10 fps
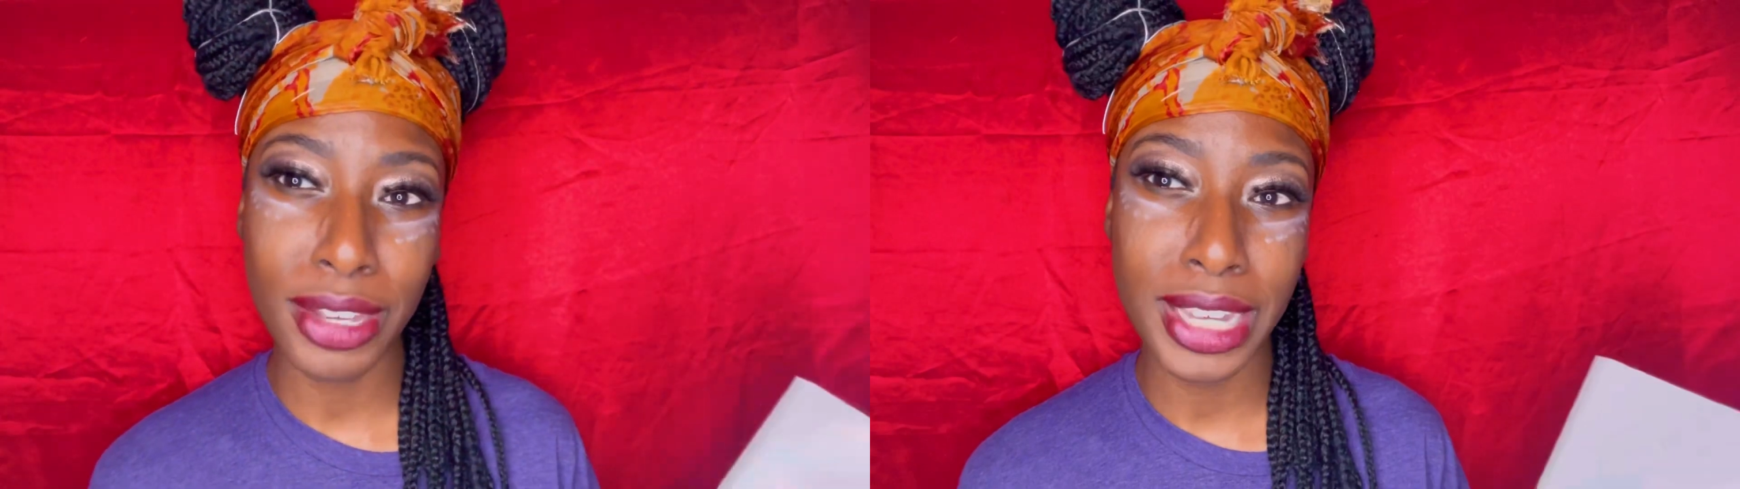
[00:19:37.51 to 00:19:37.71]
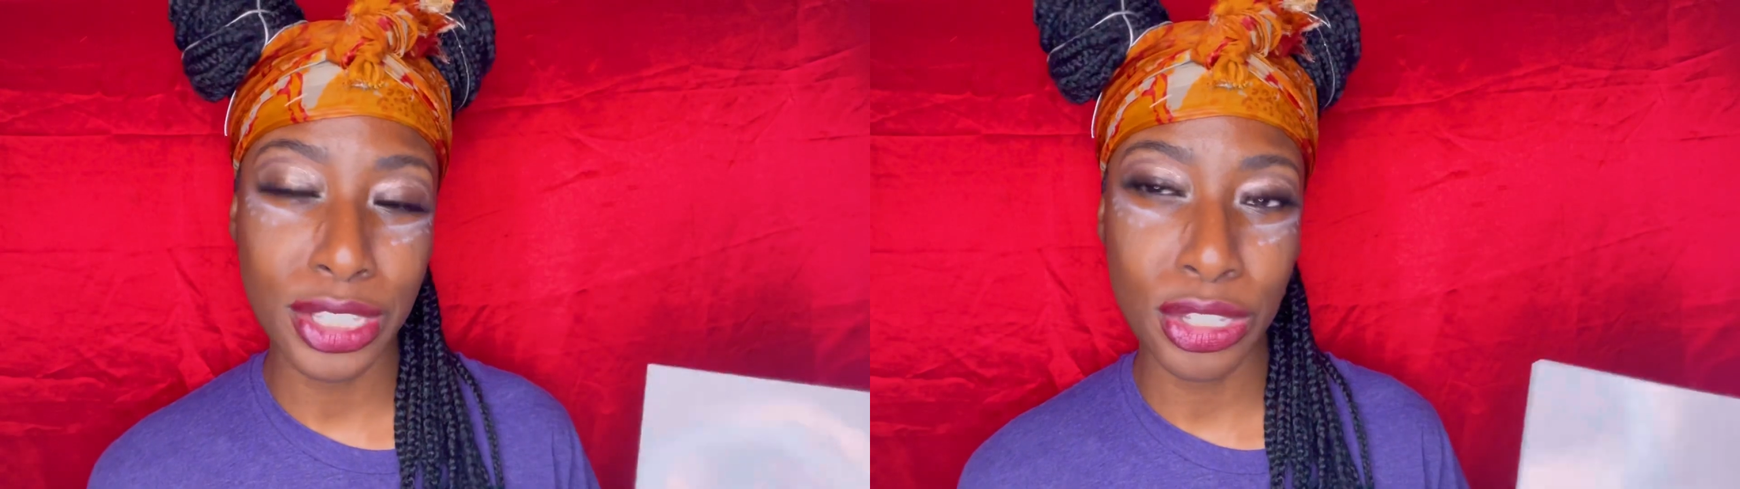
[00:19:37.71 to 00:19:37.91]

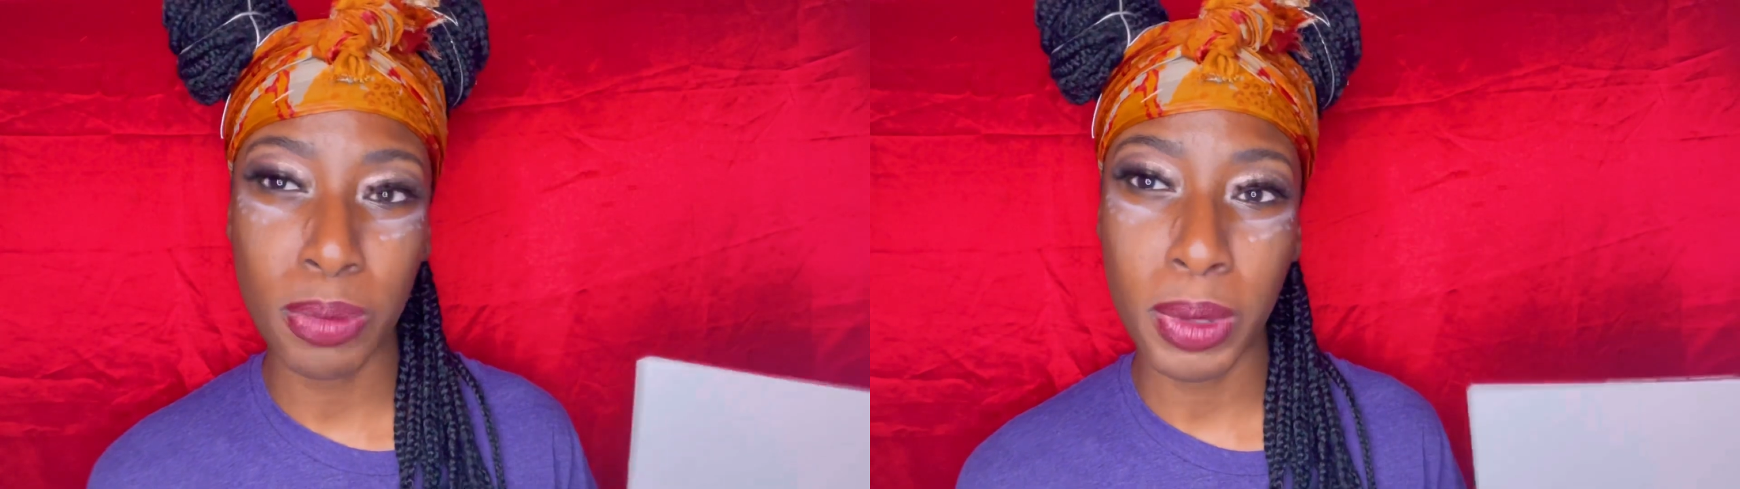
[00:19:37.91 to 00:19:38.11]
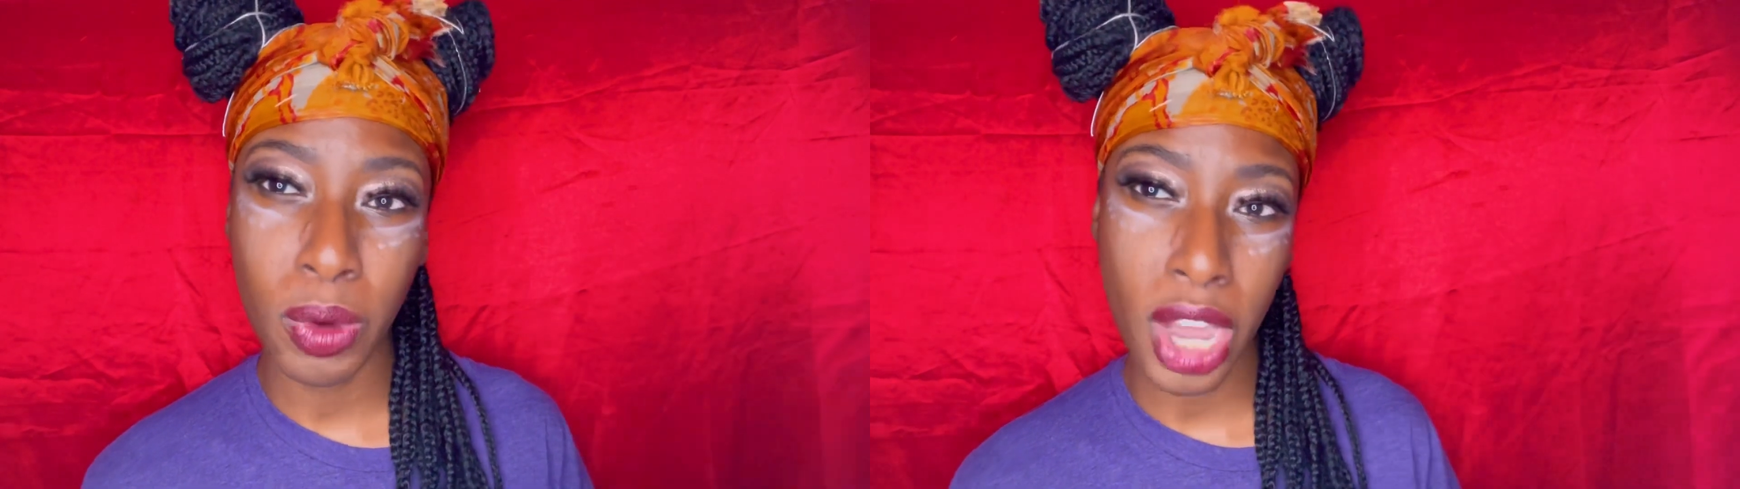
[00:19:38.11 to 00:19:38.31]
You guys need to
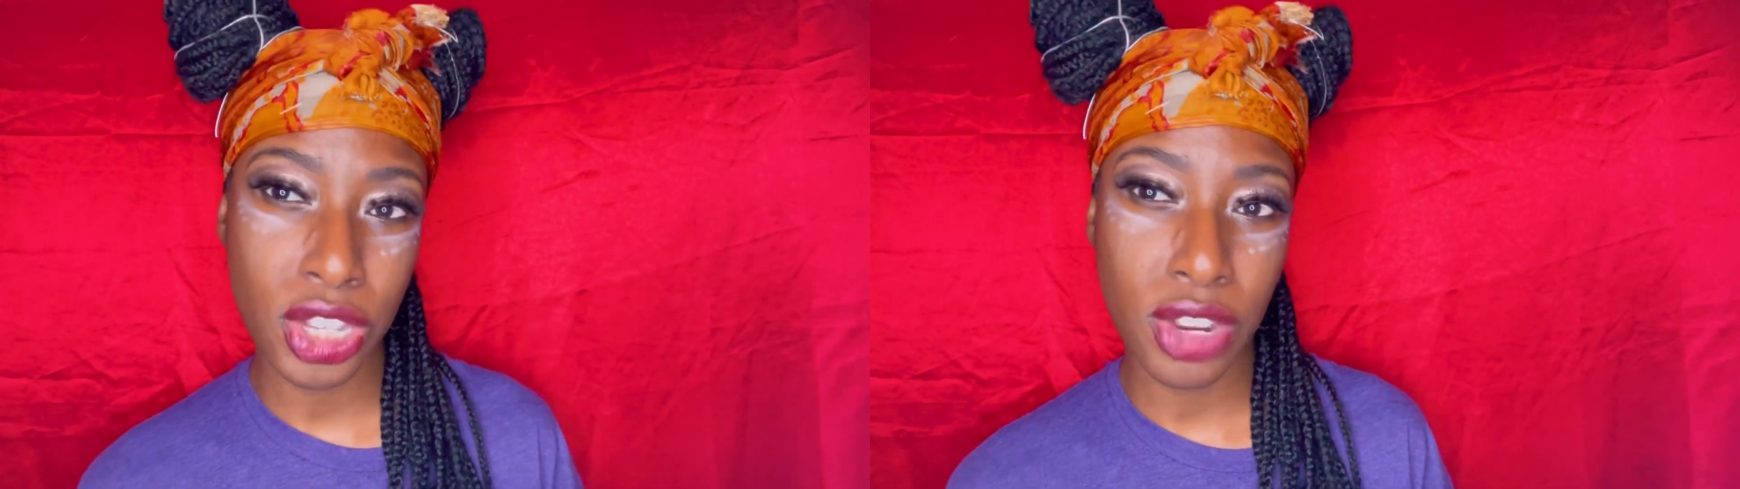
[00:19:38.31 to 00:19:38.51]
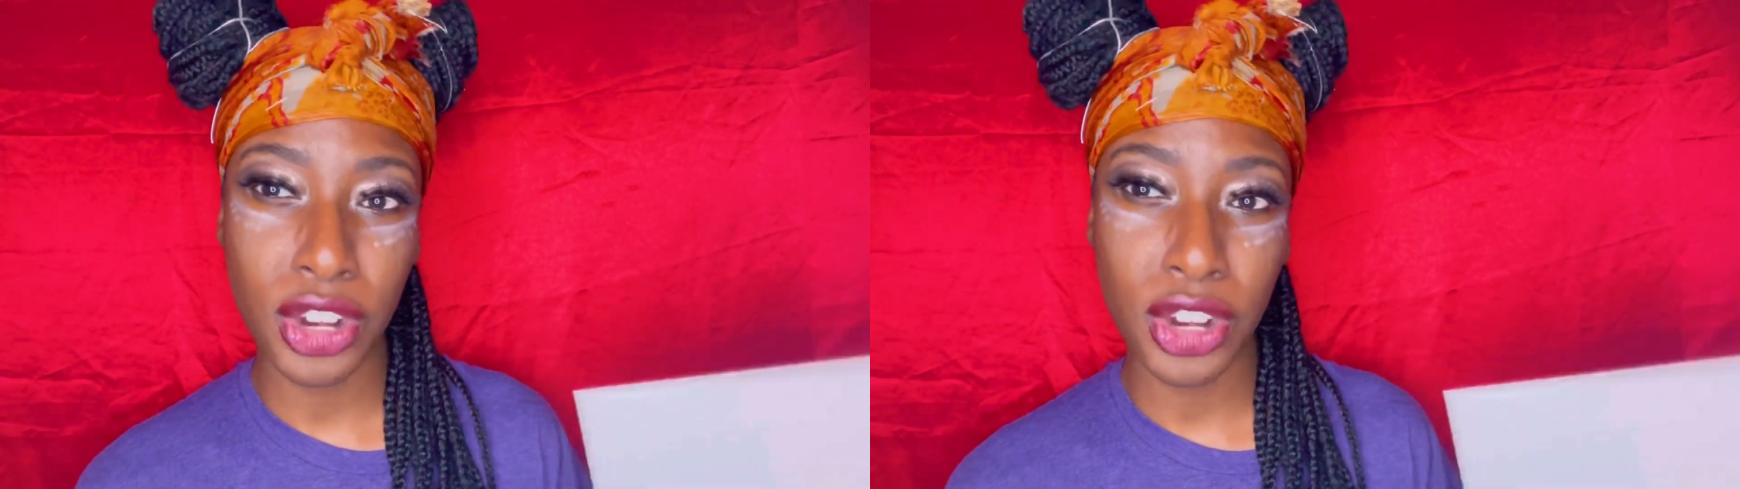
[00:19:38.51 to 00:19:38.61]
be watching if